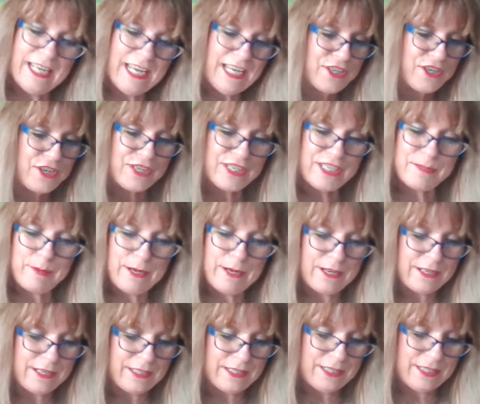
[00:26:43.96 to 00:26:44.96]
Nature
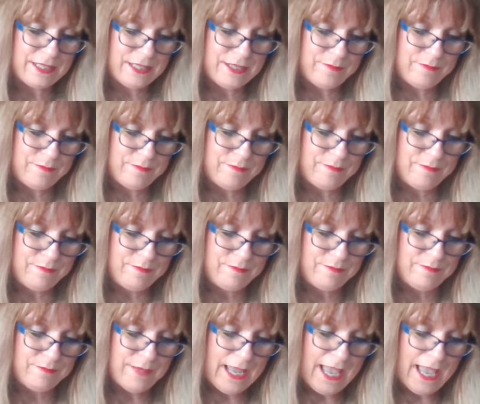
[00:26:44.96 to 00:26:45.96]
spirits,
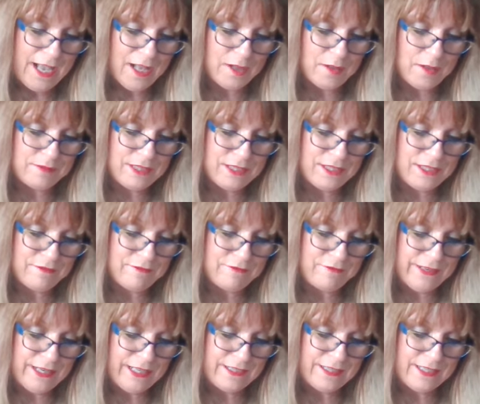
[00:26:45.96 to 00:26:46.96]
elves and
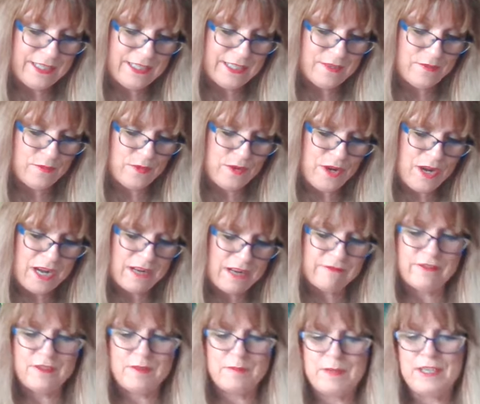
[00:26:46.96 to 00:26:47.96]
fairies and rock
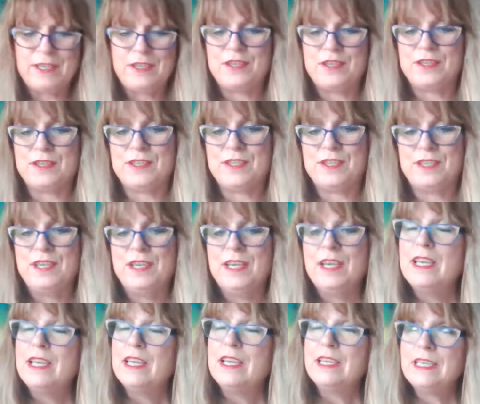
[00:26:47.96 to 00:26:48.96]
formations.
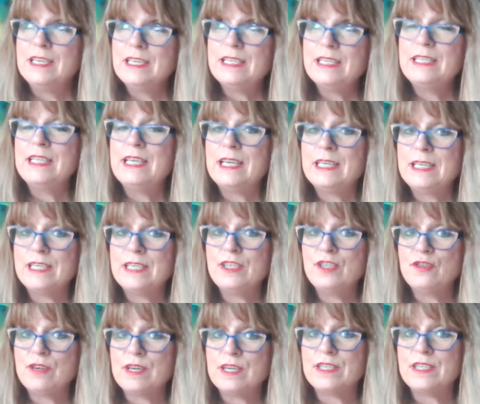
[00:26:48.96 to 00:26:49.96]
Isn't that
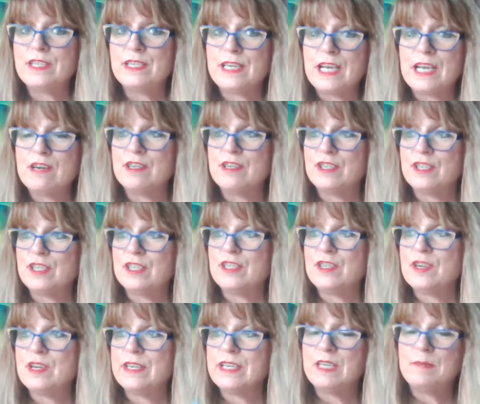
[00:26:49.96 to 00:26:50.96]
interesting? How I was
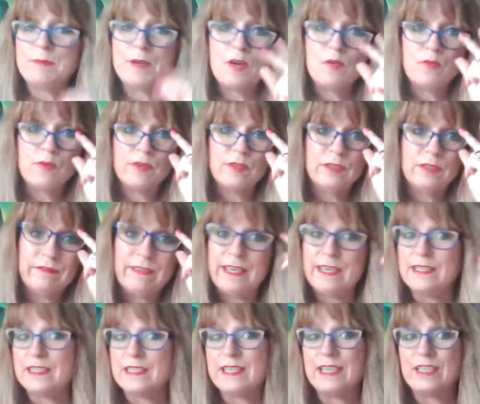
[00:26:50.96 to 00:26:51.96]
just talking about world
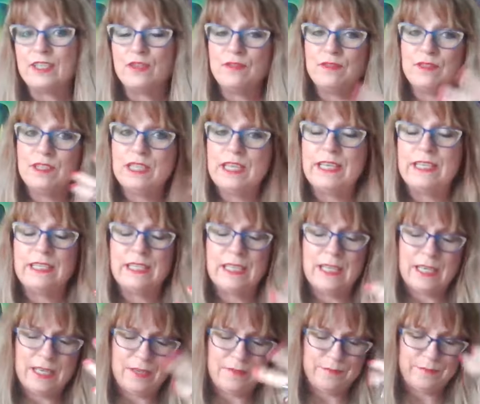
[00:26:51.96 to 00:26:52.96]
events like to, like
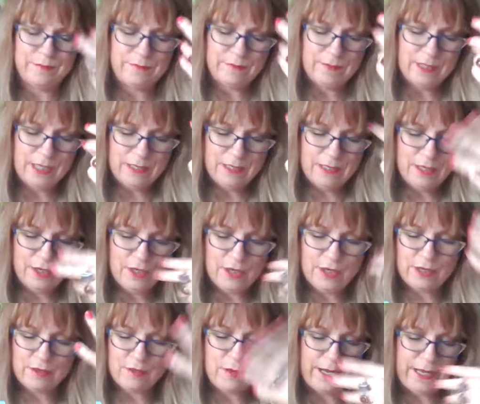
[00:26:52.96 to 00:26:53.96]
uh,
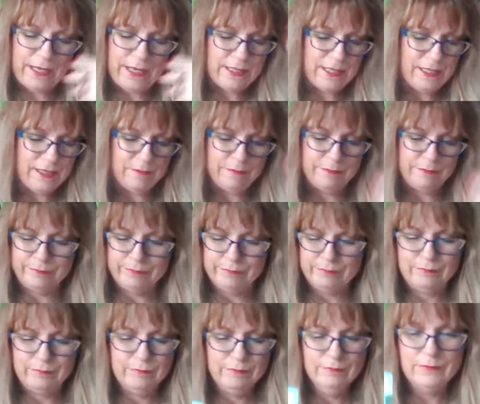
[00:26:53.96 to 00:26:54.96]
earthquakes and
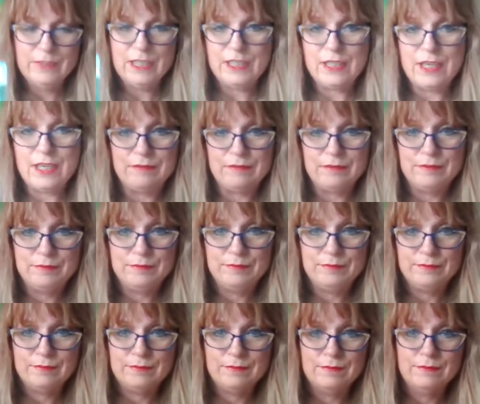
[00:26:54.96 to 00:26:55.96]
stuff.
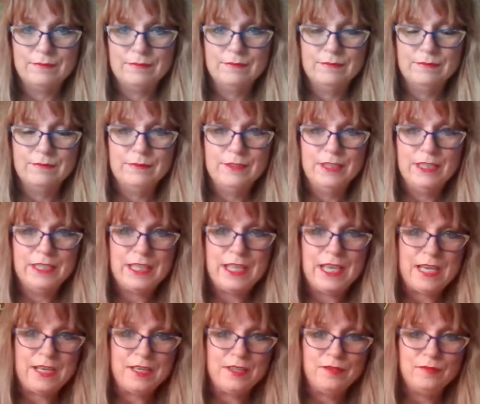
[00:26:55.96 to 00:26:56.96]
Look at
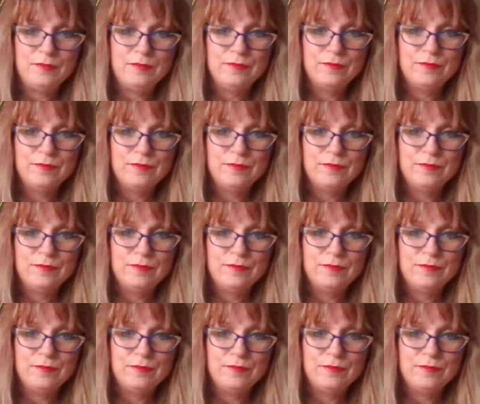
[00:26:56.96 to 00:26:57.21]
that.